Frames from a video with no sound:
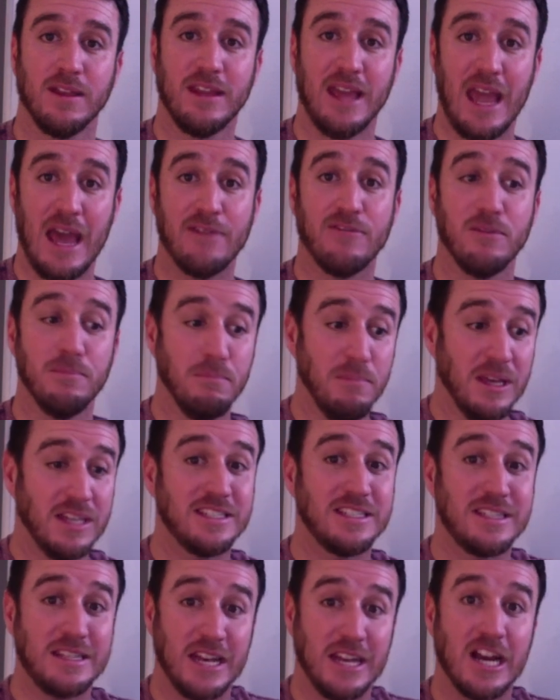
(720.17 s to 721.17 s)
They have a
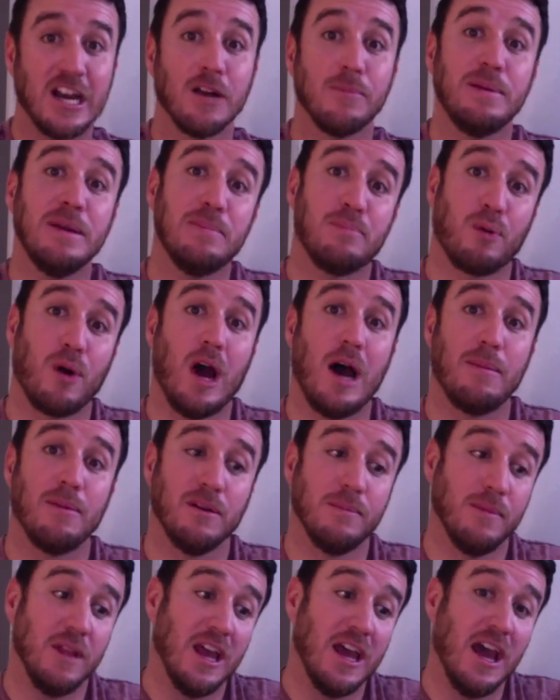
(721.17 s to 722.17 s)
missed therapy
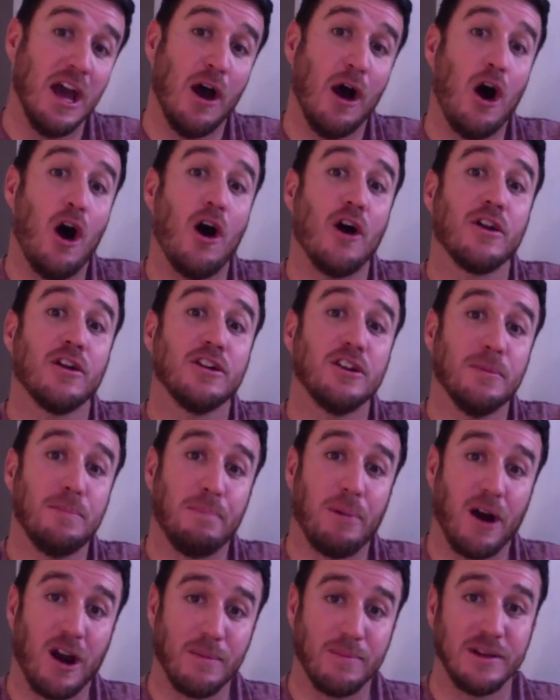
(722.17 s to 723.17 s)
problem on a
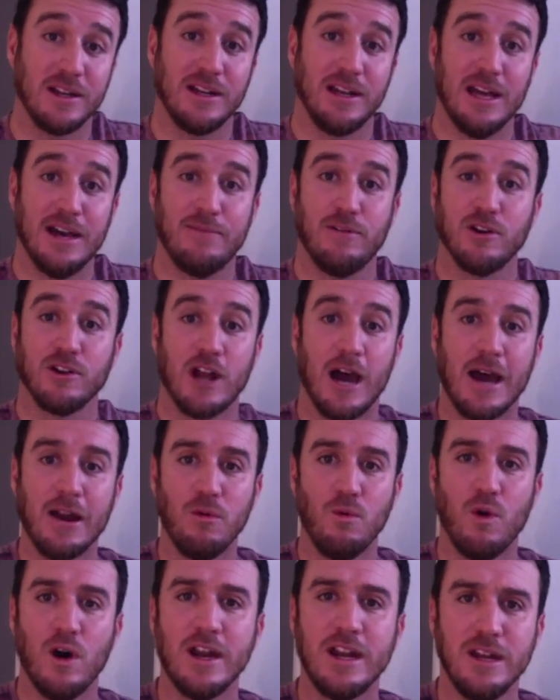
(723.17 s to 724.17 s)
department level, not a
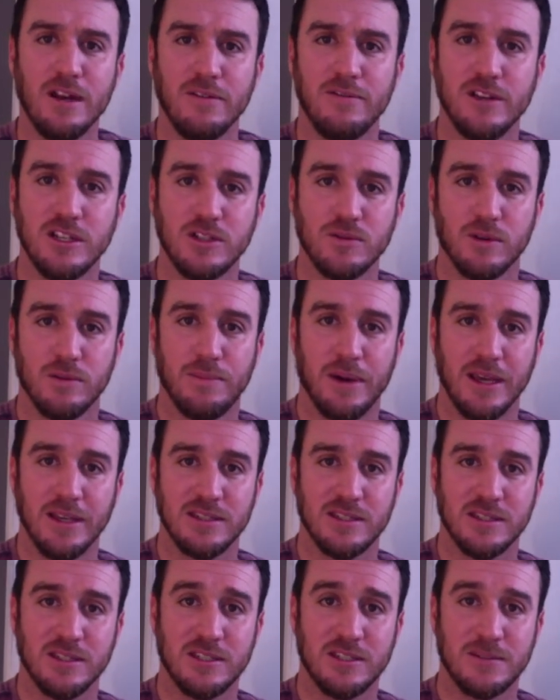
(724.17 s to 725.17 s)
one individual
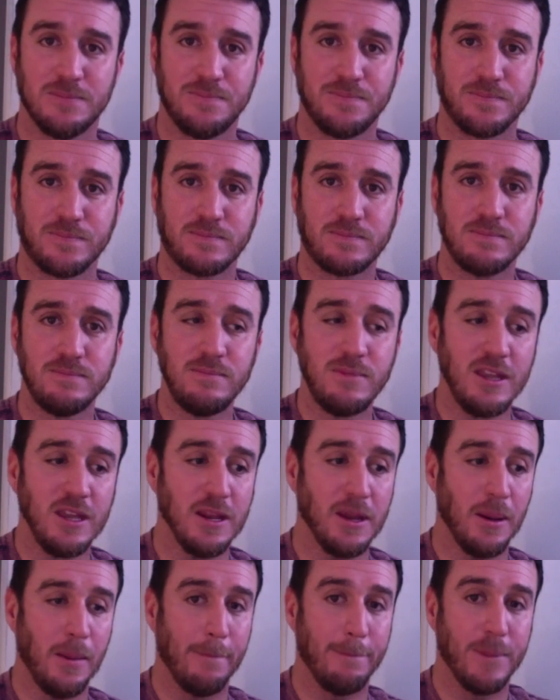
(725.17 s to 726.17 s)
basis,
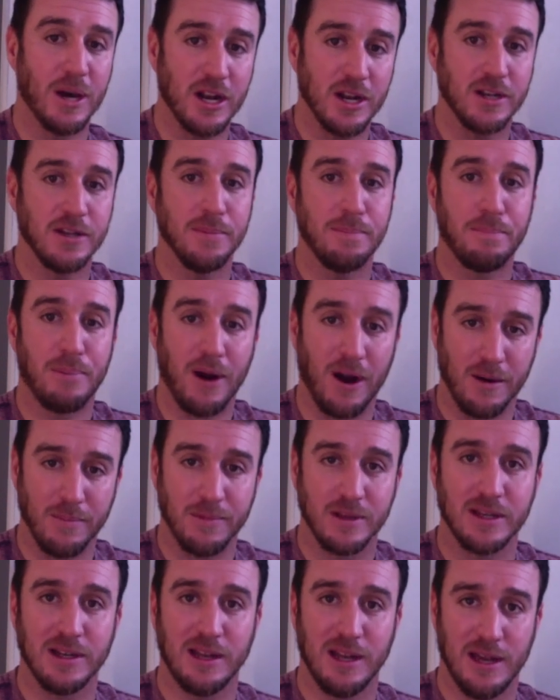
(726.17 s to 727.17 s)
but a
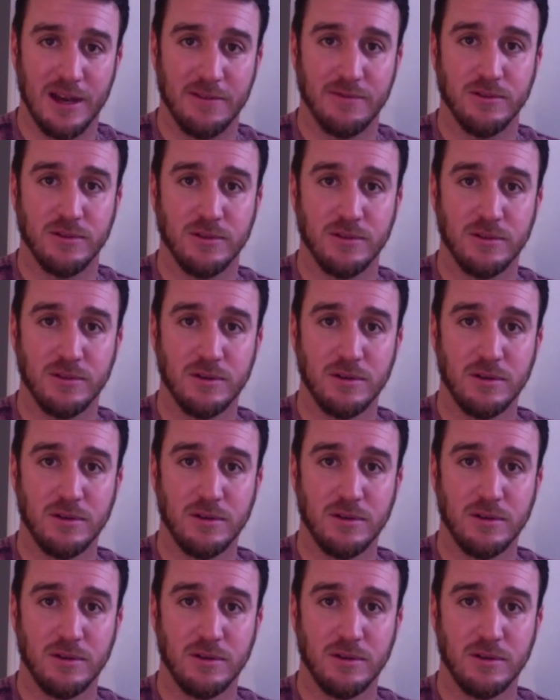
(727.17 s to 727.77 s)
department level